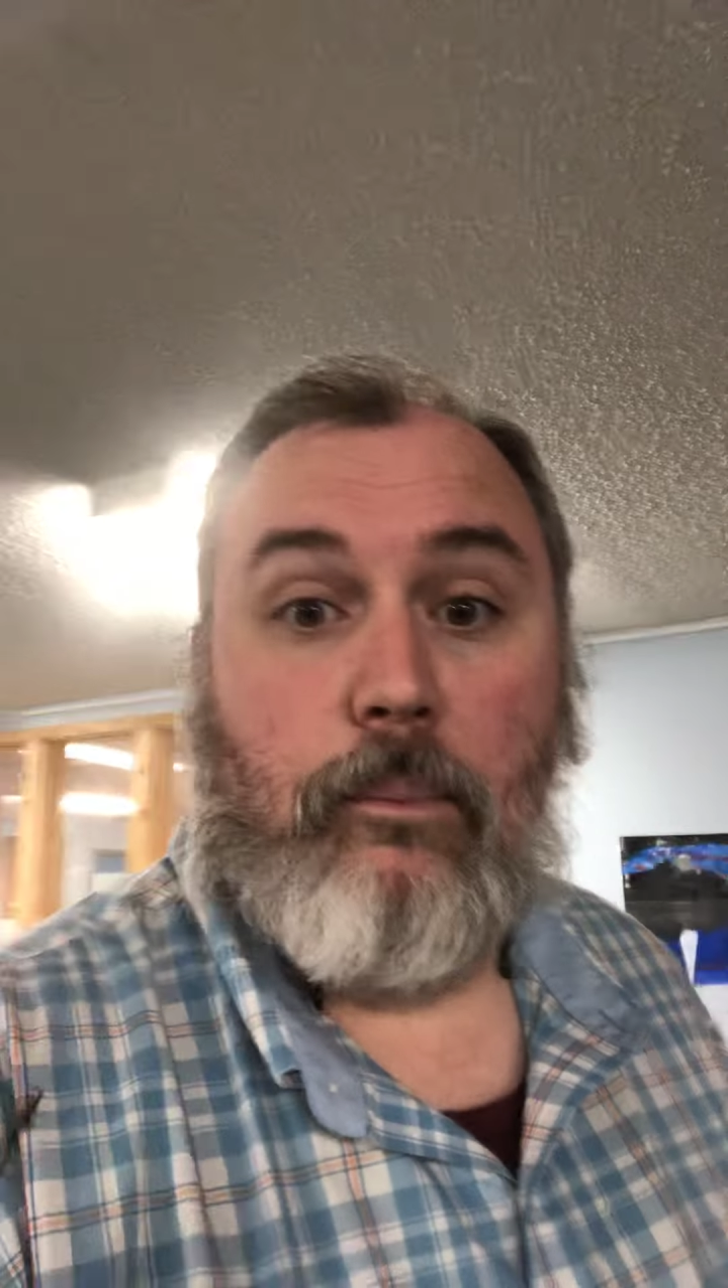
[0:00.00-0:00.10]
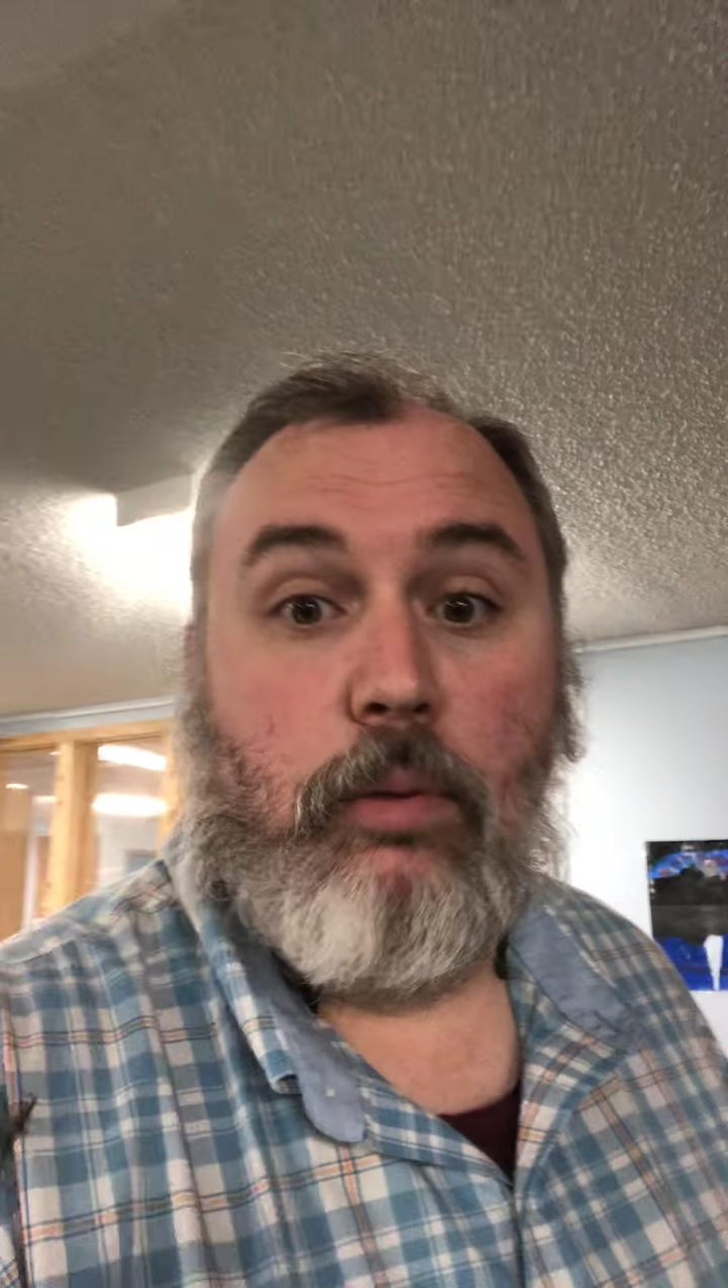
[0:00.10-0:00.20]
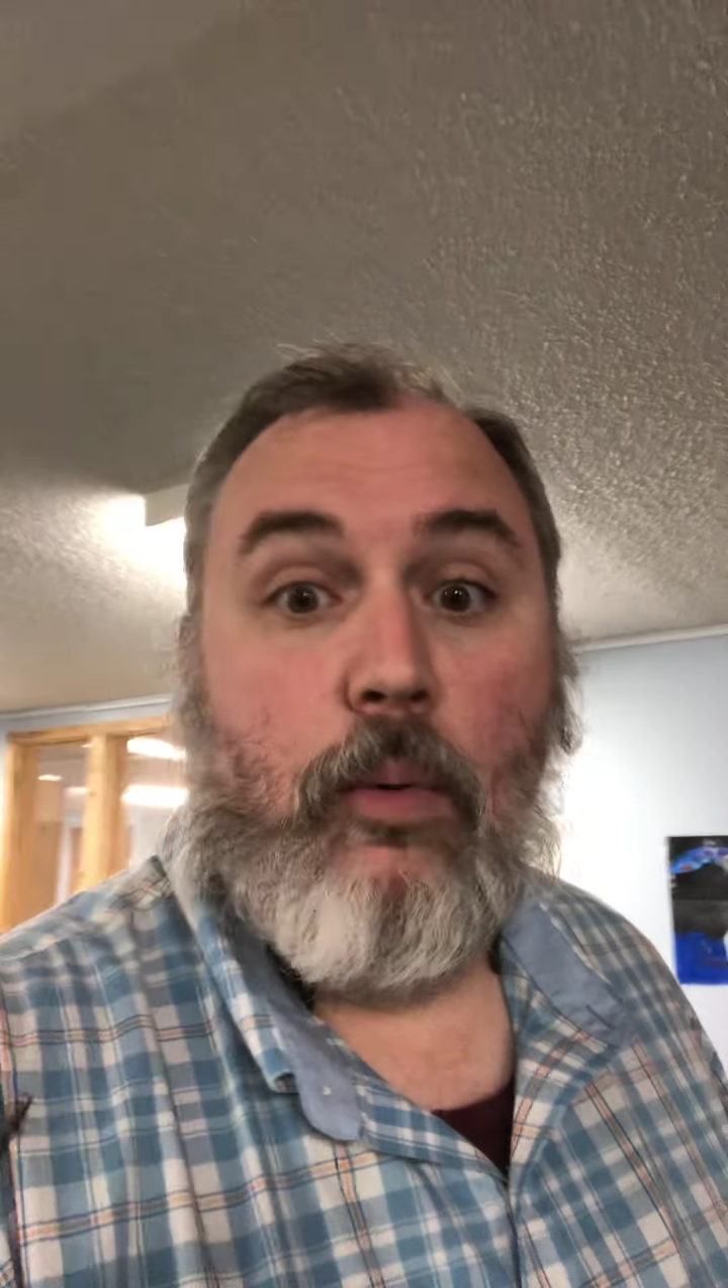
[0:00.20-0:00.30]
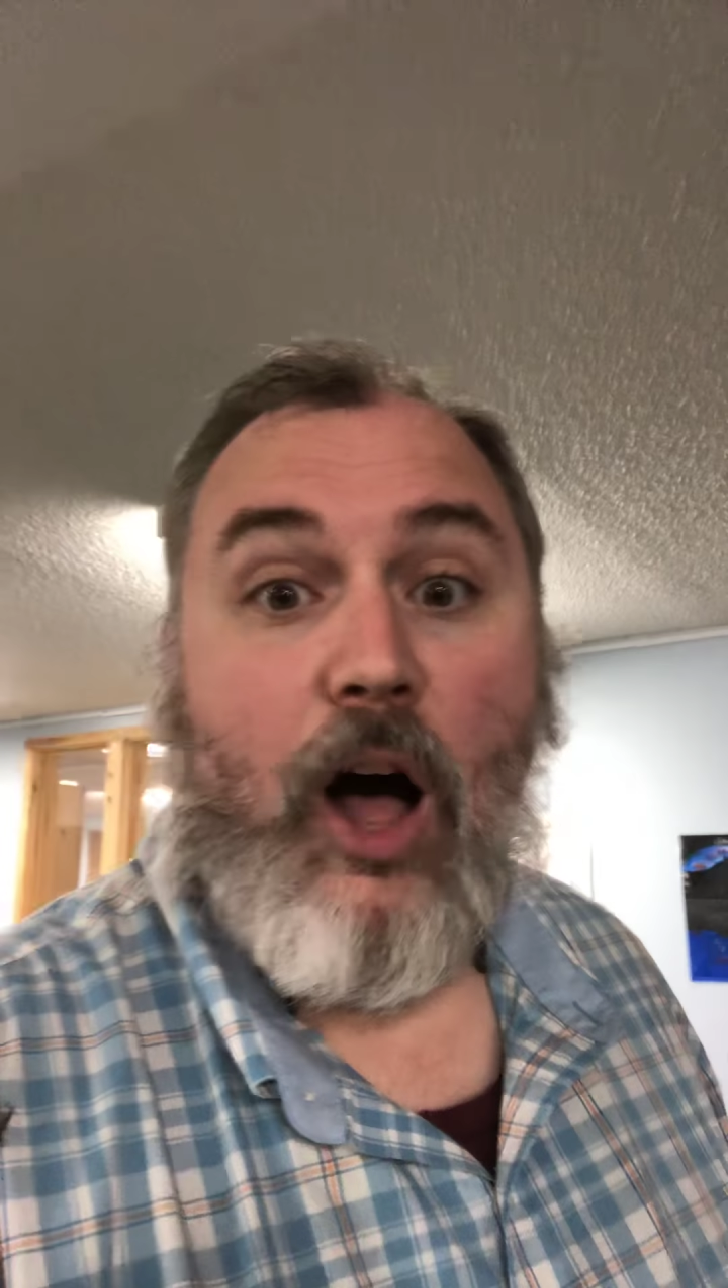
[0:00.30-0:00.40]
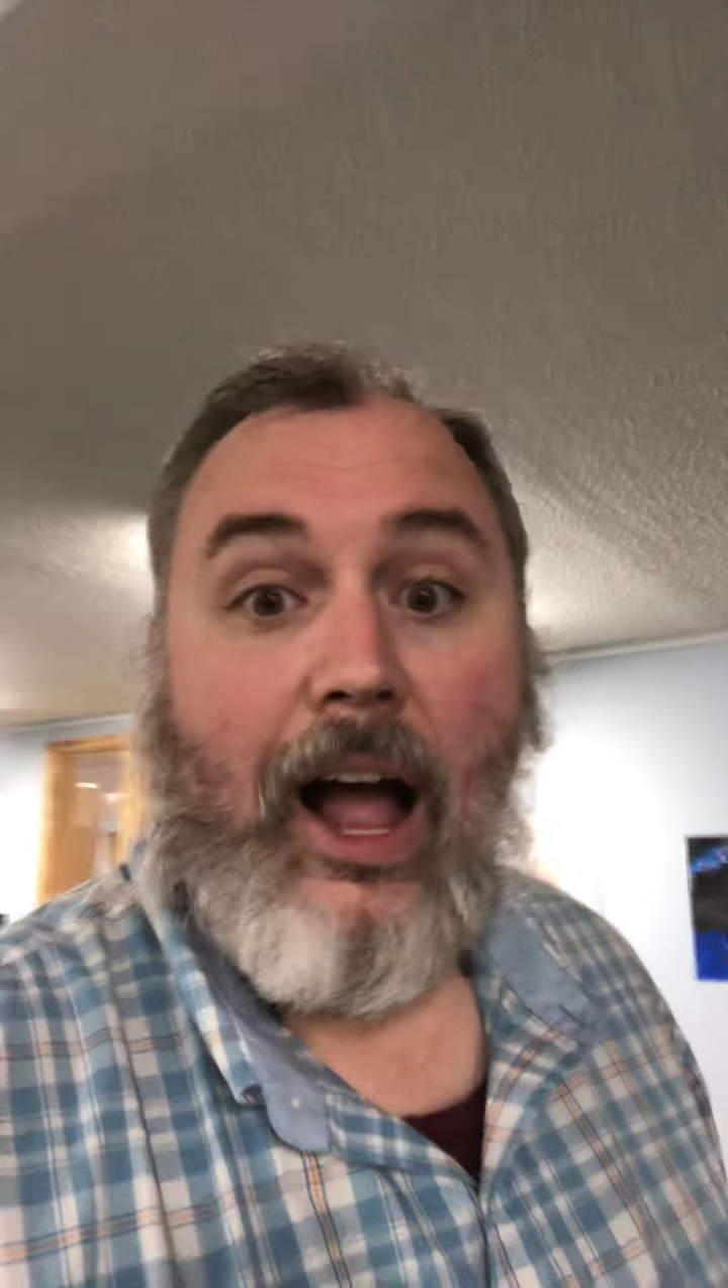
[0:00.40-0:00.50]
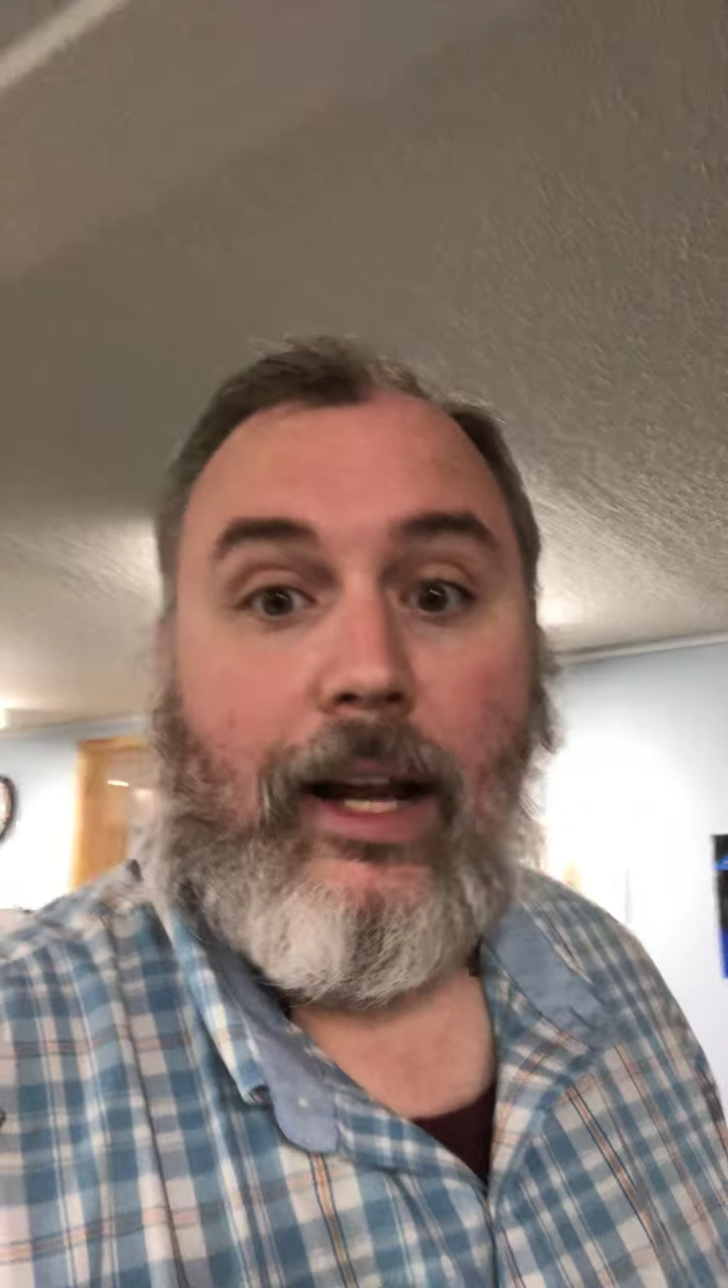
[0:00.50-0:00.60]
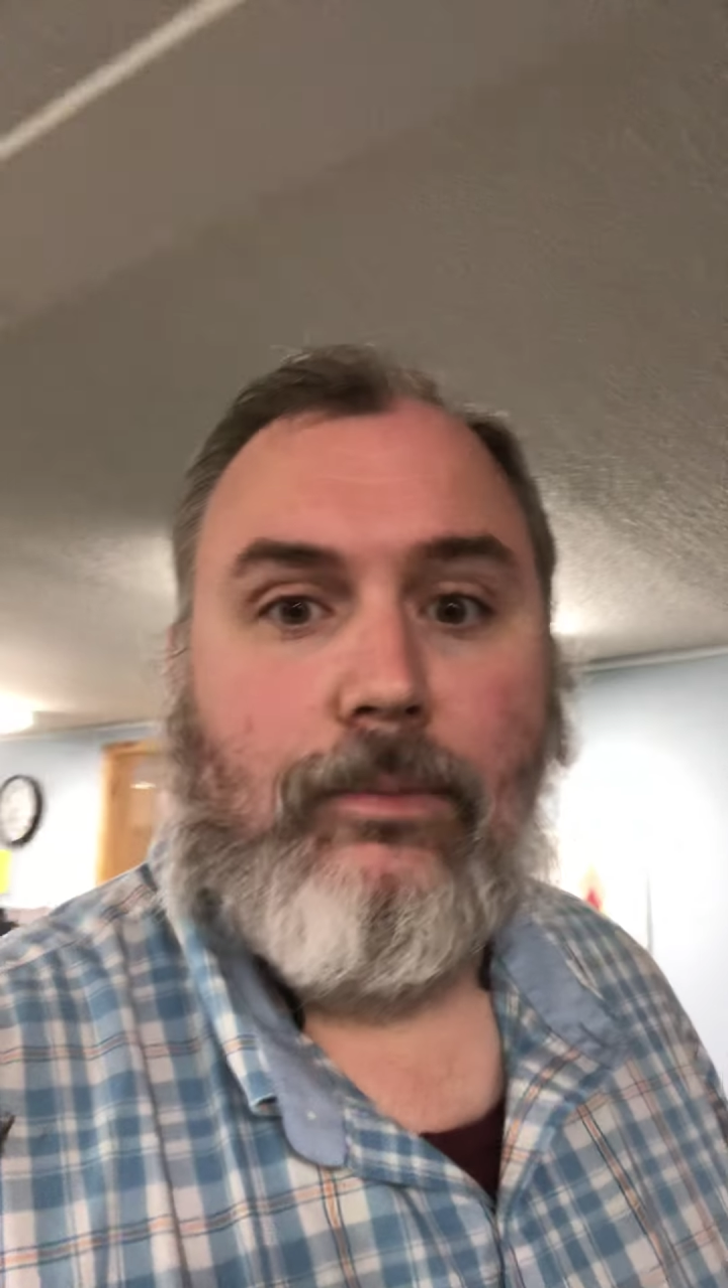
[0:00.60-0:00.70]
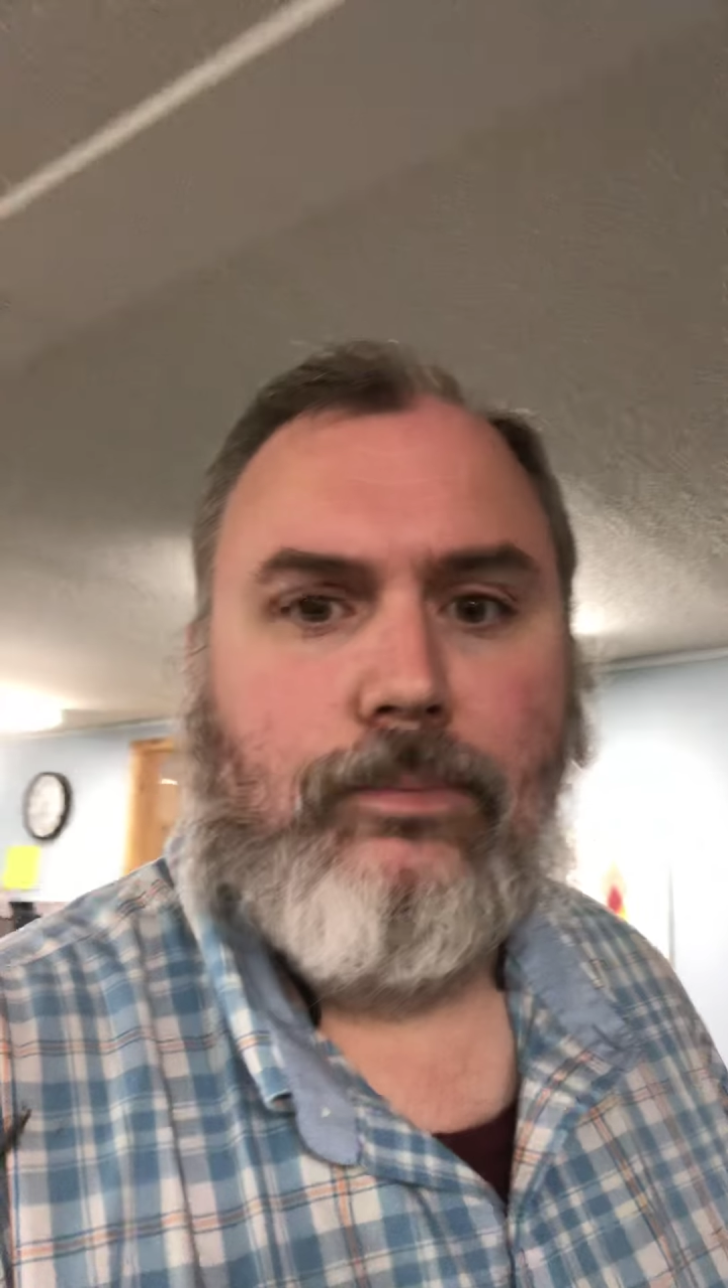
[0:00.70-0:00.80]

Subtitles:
Bye-bye.